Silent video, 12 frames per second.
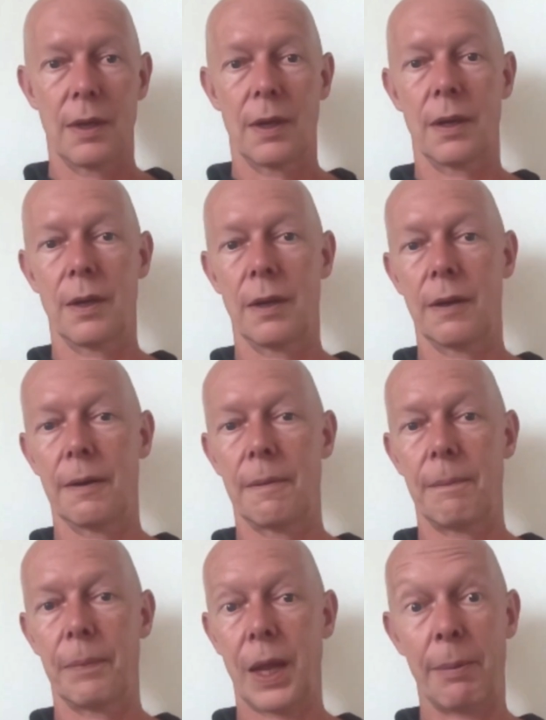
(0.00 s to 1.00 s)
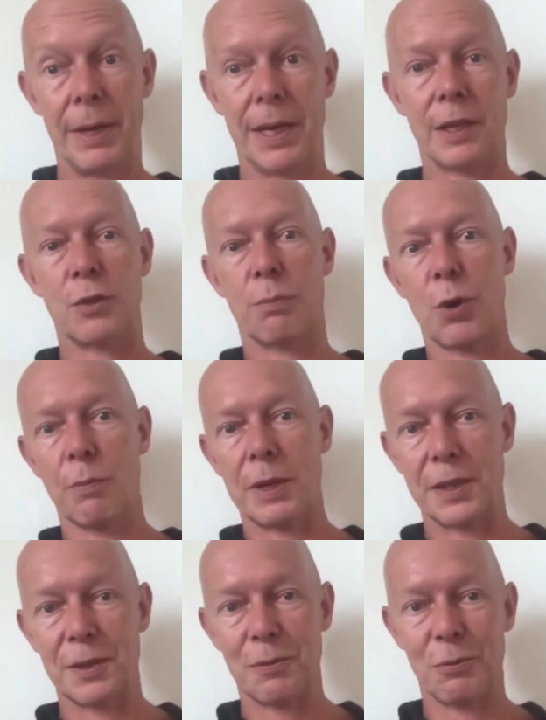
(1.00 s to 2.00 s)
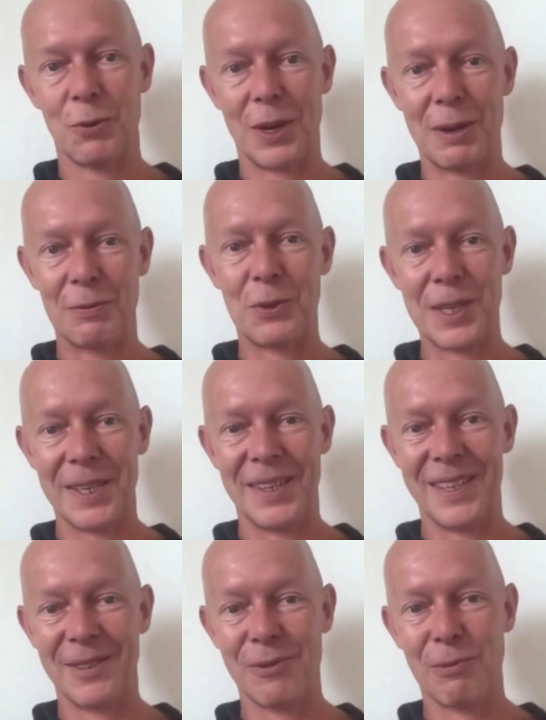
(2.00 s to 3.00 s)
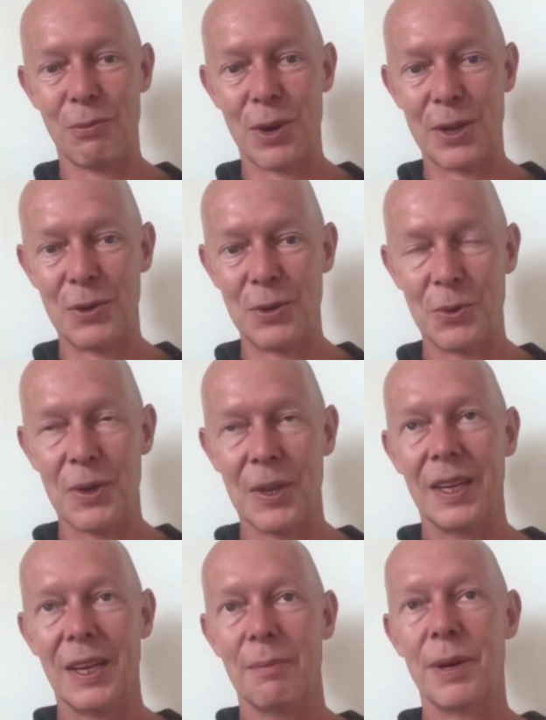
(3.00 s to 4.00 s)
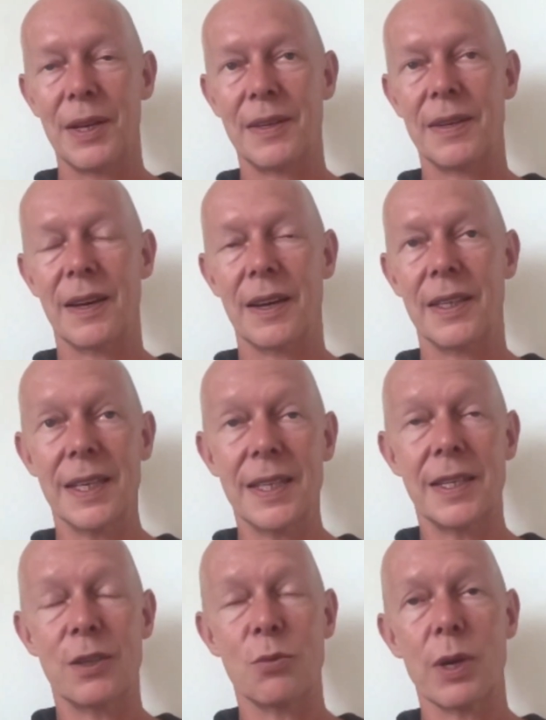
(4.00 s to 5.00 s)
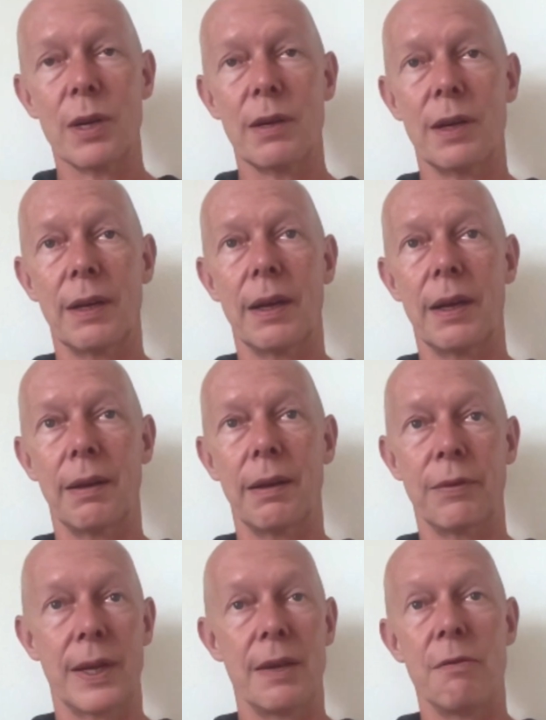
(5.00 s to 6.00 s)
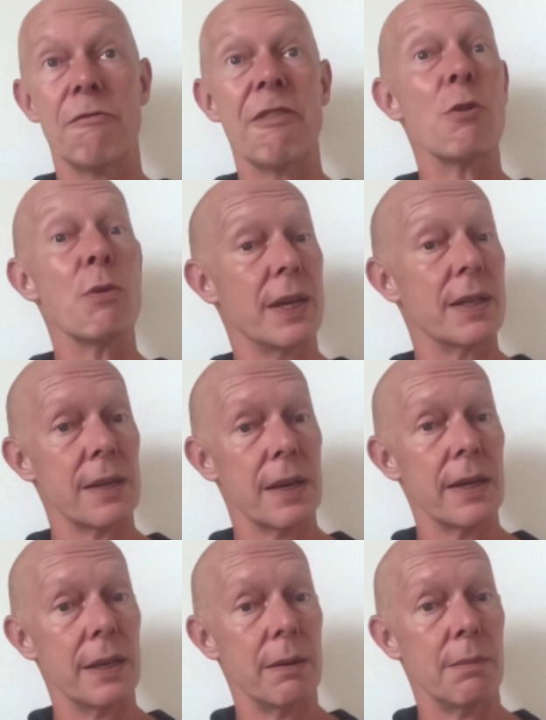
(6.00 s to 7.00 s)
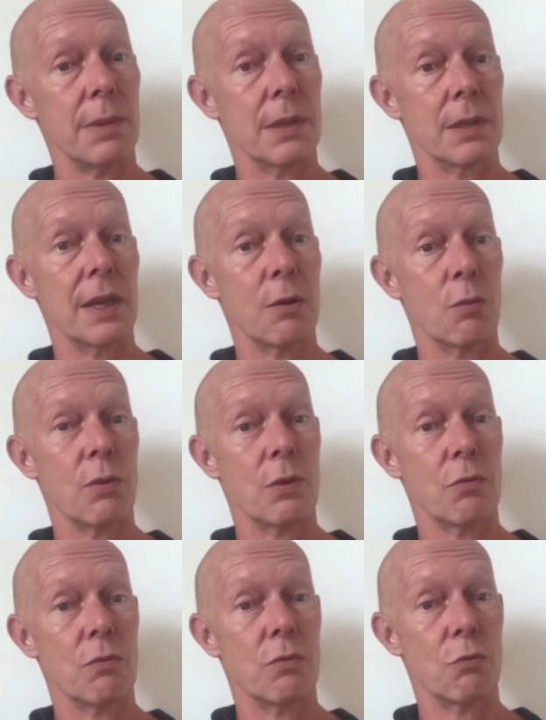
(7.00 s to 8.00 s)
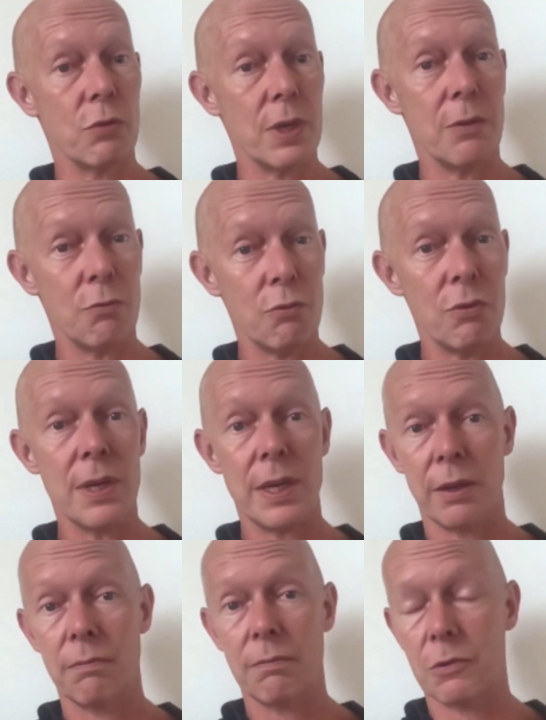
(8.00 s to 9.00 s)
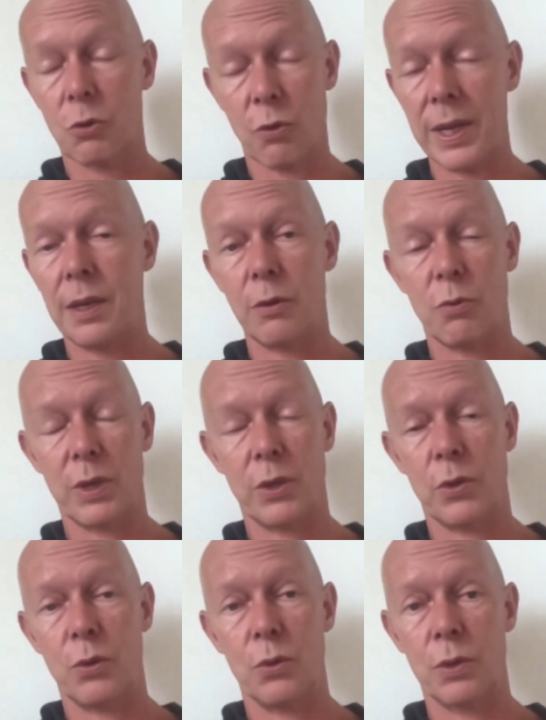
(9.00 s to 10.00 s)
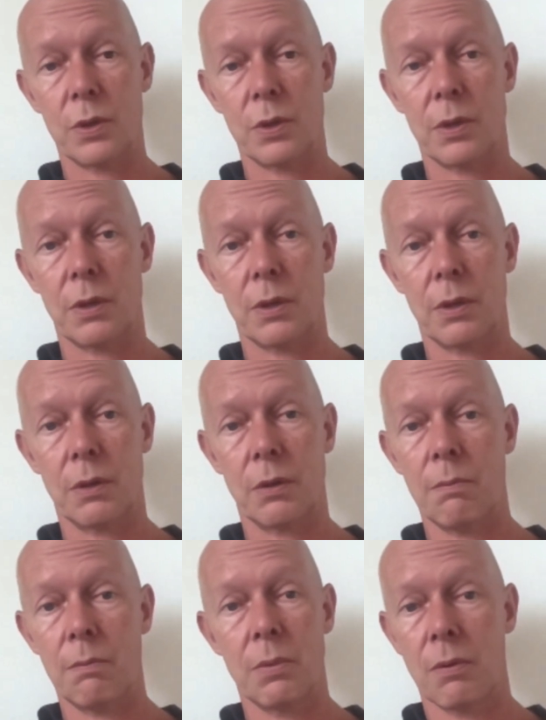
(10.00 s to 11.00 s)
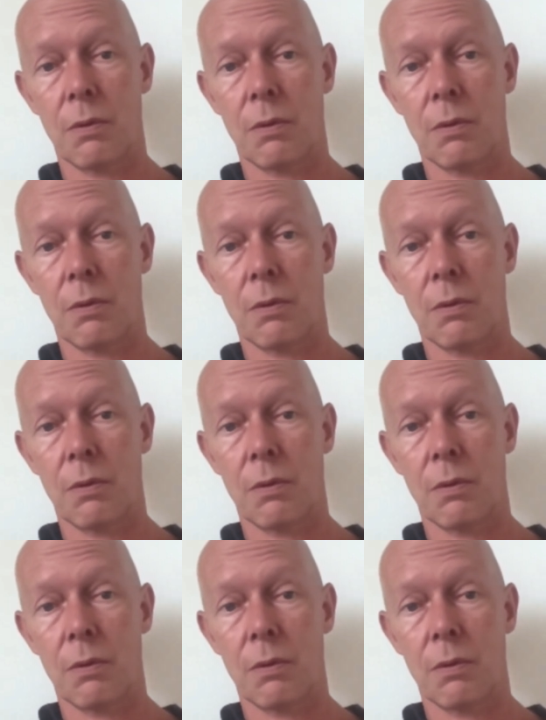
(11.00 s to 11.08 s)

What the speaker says: I mean, that's a promise. We'll have to see. It's all brand new. But this is where I find it very exciting, because that would really, really greatly reduce the number